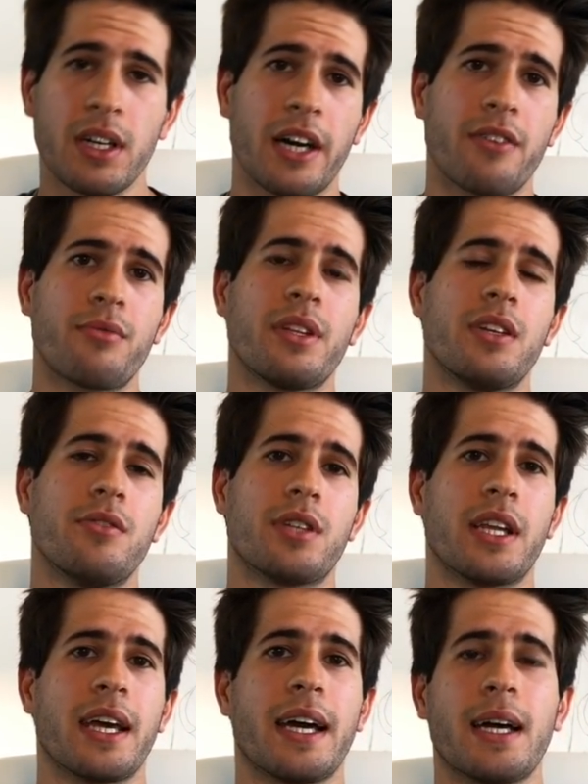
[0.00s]
I don't really use
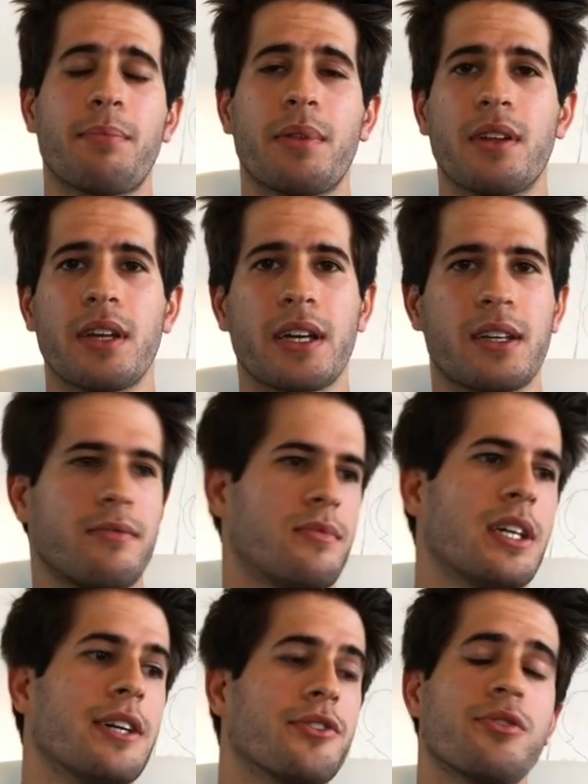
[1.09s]
any app that like
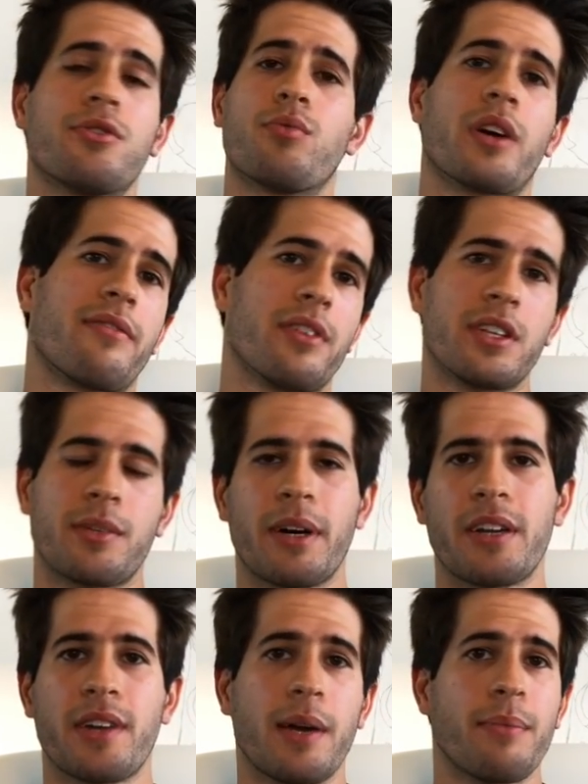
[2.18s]
tells you to work for this amount
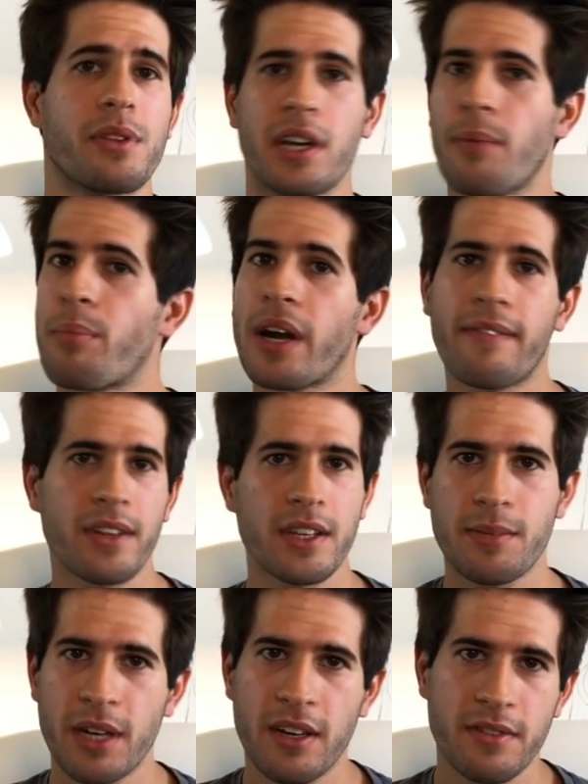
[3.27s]
of time, then take a break for this
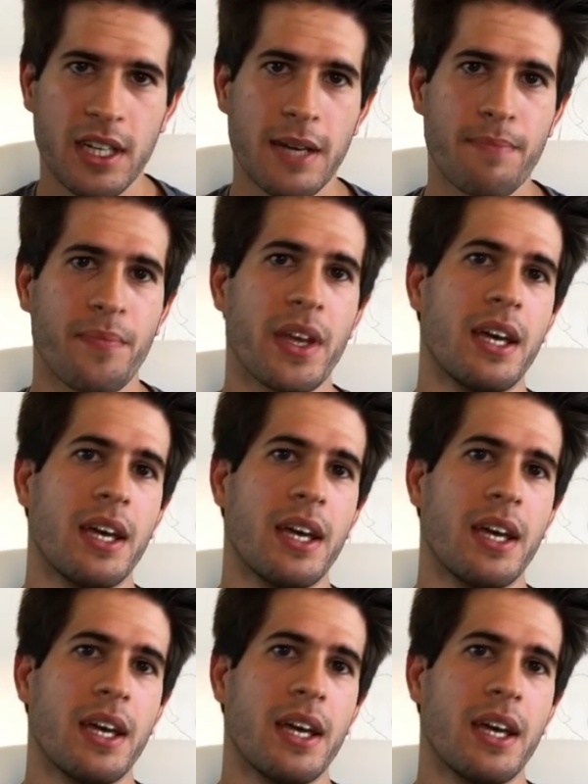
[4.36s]
amount of time.